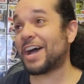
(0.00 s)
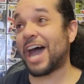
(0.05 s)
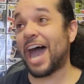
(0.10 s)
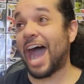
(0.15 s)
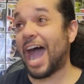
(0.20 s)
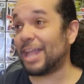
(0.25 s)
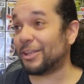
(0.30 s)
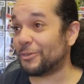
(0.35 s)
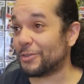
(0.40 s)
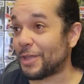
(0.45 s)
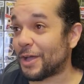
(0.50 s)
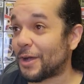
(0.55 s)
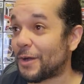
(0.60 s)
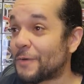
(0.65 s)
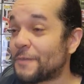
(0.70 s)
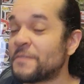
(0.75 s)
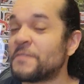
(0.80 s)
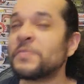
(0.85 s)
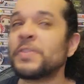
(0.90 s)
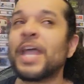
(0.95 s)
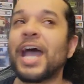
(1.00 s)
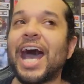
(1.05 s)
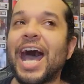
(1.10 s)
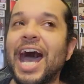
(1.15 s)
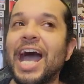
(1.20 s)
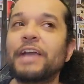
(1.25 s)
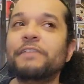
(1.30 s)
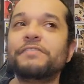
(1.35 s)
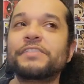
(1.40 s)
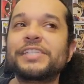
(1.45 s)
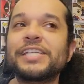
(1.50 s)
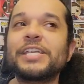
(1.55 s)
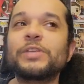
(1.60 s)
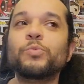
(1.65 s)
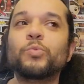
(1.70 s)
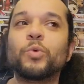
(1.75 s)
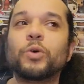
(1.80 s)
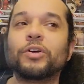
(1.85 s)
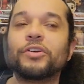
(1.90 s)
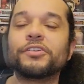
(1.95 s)
I don't know. I've
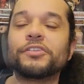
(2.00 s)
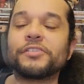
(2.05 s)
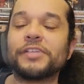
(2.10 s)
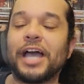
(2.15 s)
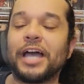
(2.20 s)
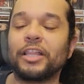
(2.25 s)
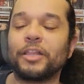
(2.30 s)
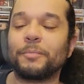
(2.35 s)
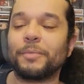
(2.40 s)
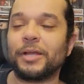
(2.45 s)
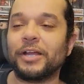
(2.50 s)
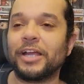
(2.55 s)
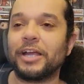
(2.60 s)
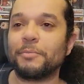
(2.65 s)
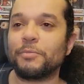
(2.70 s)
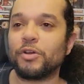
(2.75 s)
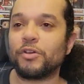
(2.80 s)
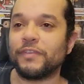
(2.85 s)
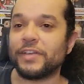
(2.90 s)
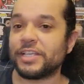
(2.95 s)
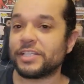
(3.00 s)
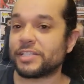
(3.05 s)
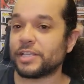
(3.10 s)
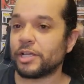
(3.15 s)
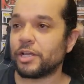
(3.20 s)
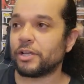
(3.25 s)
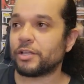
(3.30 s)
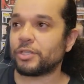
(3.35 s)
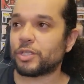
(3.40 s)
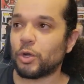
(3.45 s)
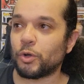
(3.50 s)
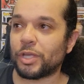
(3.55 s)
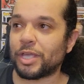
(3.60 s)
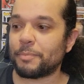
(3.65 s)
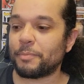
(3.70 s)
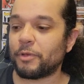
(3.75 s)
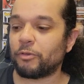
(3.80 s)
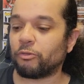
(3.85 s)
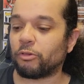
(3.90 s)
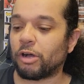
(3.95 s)
seen worse Tyler Perry movies, don't
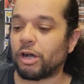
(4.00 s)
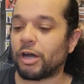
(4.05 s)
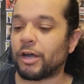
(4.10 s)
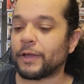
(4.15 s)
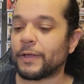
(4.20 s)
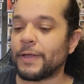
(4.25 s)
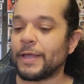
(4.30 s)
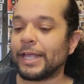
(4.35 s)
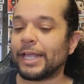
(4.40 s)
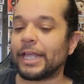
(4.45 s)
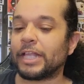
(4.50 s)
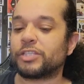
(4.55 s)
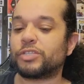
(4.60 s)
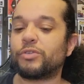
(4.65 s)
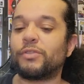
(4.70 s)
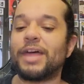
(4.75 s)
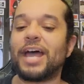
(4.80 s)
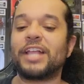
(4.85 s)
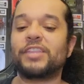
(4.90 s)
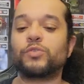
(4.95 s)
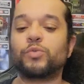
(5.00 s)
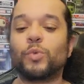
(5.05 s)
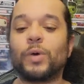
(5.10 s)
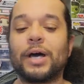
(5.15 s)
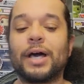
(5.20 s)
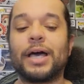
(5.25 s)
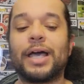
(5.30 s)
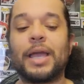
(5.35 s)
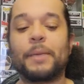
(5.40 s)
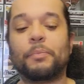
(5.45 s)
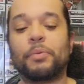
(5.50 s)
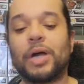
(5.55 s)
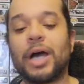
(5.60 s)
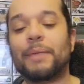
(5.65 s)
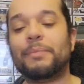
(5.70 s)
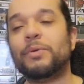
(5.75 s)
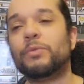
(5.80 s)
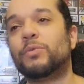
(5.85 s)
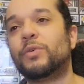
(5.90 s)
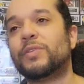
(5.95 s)
get me wrong. And so that's why I
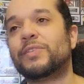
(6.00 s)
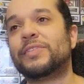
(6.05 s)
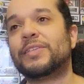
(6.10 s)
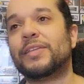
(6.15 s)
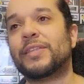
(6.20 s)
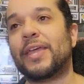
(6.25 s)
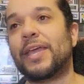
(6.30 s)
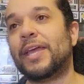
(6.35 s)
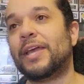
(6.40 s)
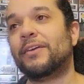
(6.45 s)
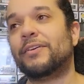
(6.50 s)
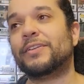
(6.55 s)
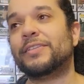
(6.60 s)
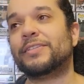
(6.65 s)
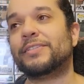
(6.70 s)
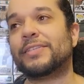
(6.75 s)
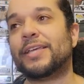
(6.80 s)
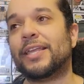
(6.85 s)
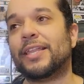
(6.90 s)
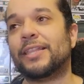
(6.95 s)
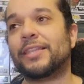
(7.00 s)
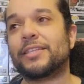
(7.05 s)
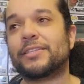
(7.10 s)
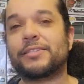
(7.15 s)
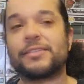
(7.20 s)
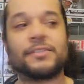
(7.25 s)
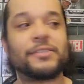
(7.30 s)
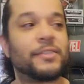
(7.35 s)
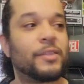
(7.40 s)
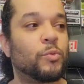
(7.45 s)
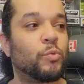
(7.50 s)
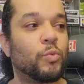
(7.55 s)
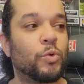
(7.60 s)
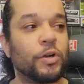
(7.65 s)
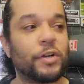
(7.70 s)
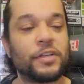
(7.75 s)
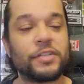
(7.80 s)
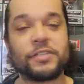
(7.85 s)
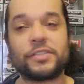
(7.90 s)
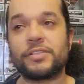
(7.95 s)
probably won't sit here and say that this is the
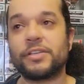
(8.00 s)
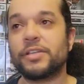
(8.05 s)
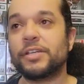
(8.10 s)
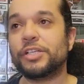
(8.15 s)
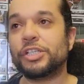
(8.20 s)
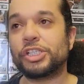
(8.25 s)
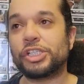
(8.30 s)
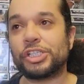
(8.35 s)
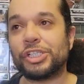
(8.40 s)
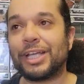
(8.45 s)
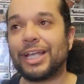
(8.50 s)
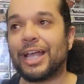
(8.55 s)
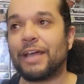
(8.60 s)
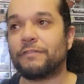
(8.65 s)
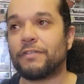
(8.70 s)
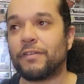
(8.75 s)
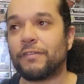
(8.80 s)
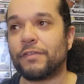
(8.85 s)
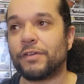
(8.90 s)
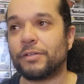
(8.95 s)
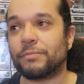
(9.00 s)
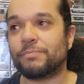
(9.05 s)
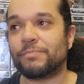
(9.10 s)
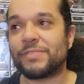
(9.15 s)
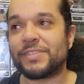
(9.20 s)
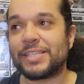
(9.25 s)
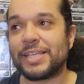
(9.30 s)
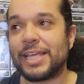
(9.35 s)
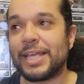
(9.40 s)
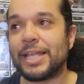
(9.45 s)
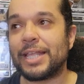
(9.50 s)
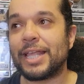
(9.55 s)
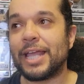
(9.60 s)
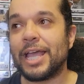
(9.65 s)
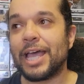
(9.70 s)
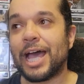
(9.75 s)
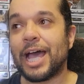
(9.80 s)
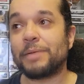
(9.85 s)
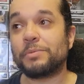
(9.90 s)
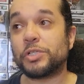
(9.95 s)
worst shit I've ever seen.
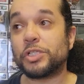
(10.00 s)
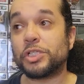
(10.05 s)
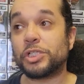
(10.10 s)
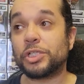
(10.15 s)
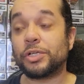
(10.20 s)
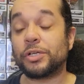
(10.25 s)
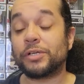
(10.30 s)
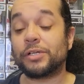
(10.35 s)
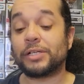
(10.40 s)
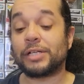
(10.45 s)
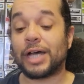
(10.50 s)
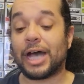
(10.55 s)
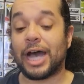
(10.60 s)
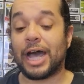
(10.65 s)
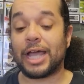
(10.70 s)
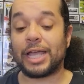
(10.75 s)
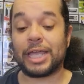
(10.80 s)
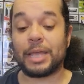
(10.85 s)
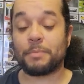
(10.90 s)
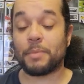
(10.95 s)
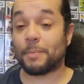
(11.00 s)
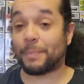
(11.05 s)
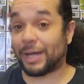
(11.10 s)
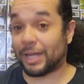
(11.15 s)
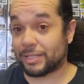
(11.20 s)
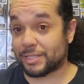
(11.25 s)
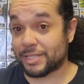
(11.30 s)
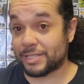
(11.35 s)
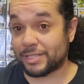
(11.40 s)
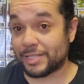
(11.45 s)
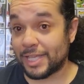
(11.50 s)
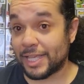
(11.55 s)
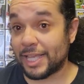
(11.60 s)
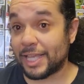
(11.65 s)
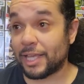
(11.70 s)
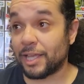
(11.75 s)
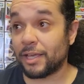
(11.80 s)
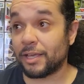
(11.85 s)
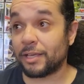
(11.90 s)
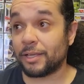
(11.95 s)
I'm sure I am about to
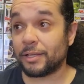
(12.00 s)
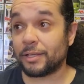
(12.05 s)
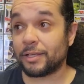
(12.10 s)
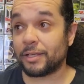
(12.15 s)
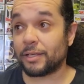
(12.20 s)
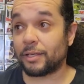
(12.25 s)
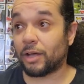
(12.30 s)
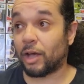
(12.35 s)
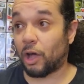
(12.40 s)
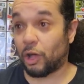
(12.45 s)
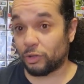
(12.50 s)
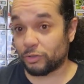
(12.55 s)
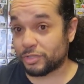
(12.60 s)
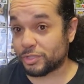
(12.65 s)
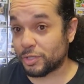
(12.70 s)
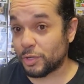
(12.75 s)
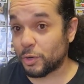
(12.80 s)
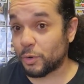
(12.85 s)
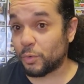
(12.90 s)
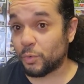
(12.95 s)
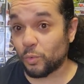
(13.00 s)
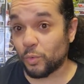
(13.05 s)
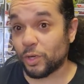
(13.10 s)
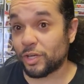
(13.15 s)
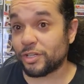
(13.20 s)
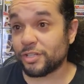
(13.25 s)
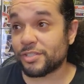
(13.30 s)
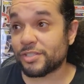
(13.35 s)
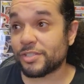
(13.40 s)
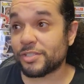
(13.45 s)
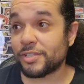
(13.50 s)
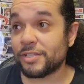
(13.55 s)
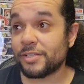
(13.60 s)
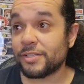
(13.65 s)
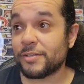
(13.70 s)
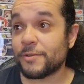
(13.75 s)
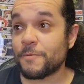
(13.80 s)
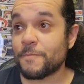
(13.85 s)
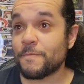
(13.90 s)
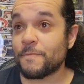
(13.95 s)
see also worse
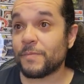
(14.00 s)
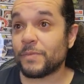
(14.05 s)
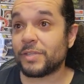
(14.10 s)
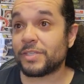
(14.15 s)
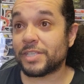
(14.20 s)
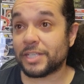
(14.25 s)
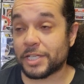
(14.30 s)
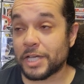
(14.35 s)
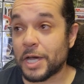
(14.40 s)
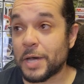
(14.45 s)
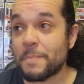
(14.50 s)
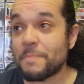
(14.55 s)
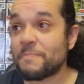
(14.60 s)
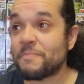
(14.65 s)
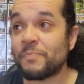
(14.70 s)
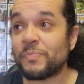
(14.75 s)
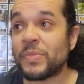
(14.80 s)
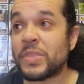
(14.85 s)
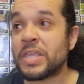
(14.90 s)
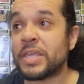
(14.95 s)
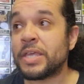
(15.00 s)
to come.